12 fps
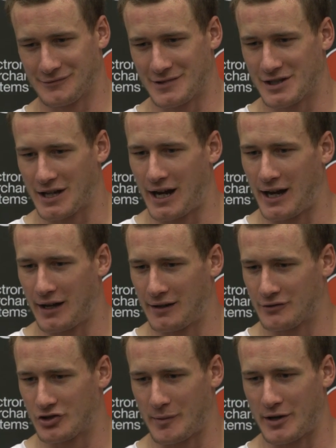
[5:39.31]
he's
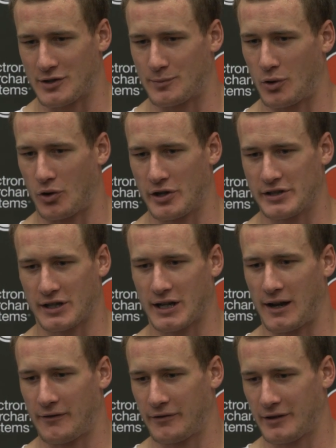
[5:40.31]
got tremendous poise and
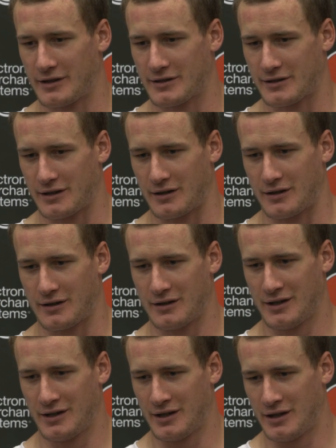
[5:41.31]
confidence, and
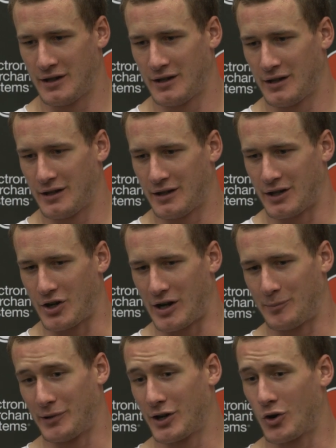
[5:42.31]
you know
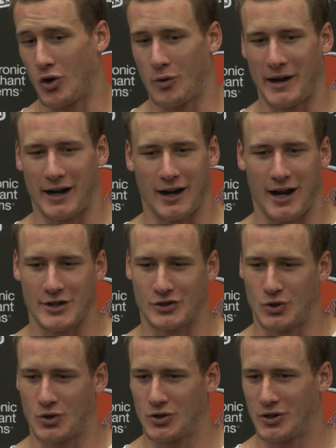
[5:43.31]
I played quarterback in high
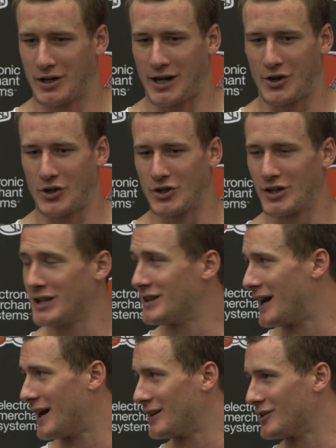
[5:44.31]
school, and I know you need
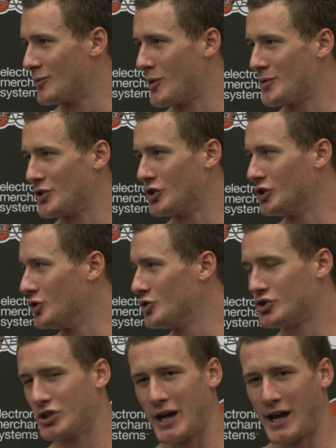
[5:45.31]
that. The moment you
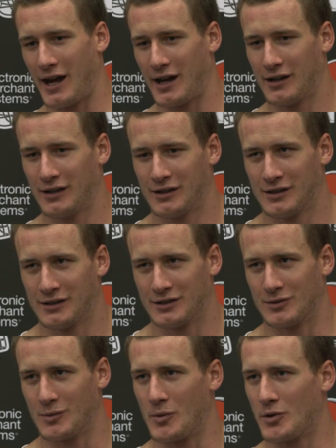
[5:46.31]
lose that,
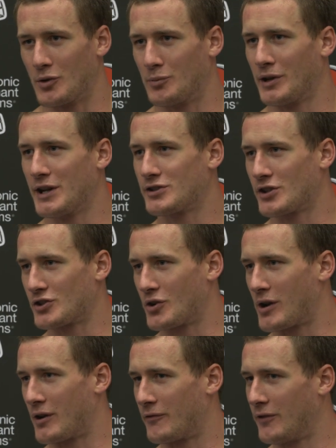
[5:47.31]
the moment your play starts to
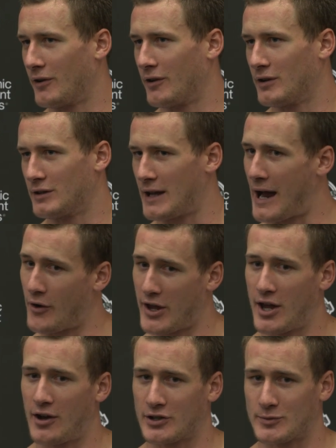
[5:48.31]
go down
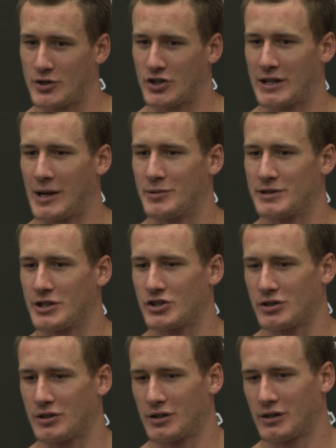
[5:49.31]
downhill, especially at that
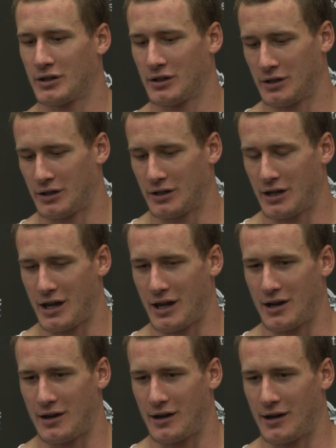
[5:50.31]
position.
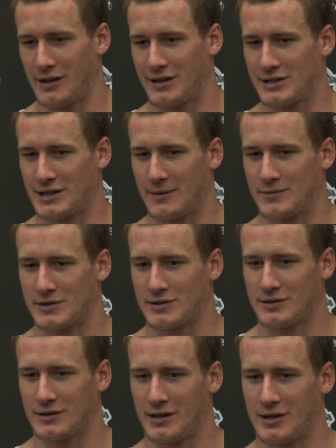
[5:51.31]
And uh, he
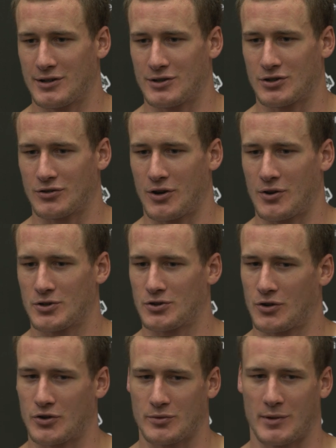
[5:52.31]
steps into his throws,
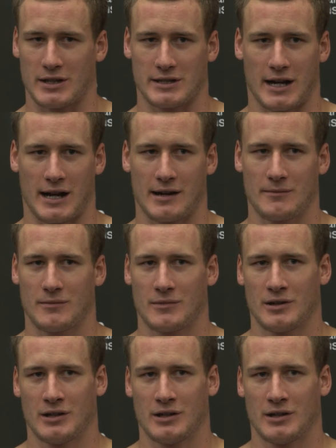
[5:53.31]
throws them on time,